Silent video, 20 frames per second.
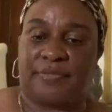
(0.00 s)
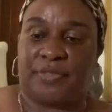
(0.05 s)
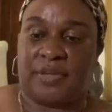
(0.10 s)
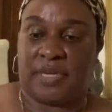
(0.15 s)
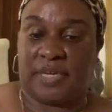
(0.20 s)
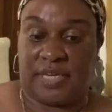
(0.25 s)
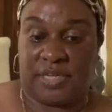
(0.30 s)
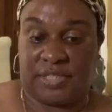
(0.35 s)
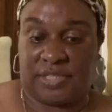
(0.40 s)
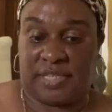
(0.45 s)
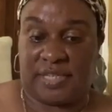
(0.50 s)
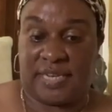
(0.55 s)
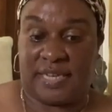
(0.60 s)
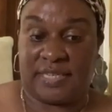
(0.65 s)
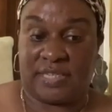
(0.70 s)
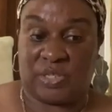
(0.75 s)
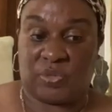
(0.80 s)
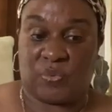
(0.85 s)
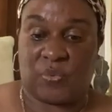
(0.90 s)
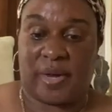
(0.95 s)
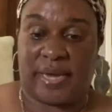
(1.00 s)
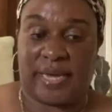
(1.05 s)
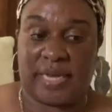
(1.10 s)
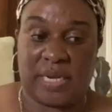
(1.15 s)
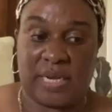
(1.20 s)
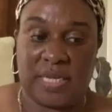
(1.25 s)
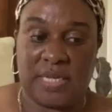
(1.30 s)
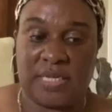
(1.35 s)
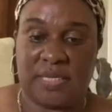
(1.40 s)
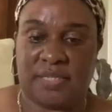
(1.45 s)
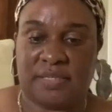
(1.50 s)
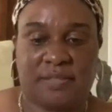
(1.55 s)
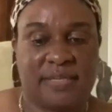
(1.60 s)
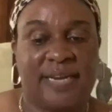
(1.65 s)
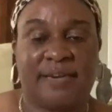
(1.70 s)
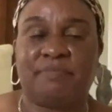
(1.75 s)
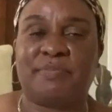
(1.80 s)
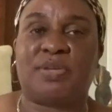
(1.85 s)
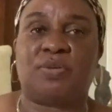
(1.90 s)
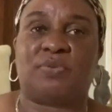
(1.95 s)
the kitchen as well.
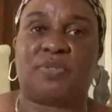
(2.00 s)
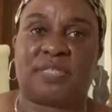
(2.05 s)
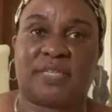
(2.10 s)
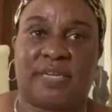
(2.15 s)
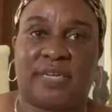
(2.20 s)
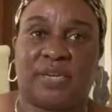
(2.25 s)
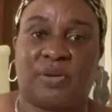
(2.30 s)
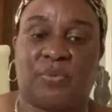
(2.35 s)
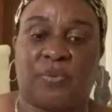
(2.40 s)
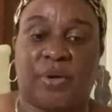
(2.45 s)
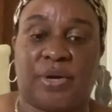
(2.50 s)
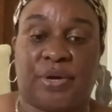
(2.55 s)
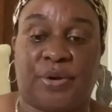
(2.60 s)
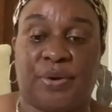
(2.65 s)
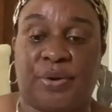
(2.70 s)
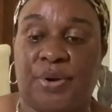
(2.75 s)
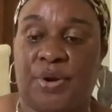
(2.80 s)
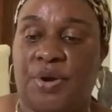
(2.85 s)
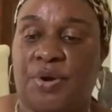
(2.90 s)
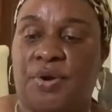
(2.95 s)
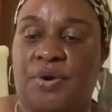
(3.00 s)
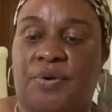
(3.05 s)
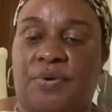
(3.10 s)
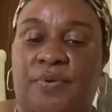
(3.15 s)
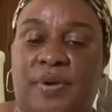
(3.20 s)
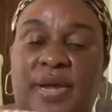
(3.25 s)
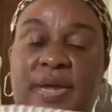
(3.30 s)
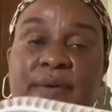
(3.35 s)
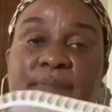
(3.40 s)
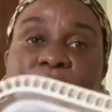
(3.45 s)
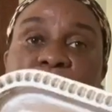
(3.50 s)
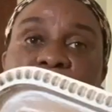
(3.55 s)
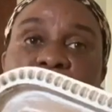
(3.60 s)
Can be used anywhere, right?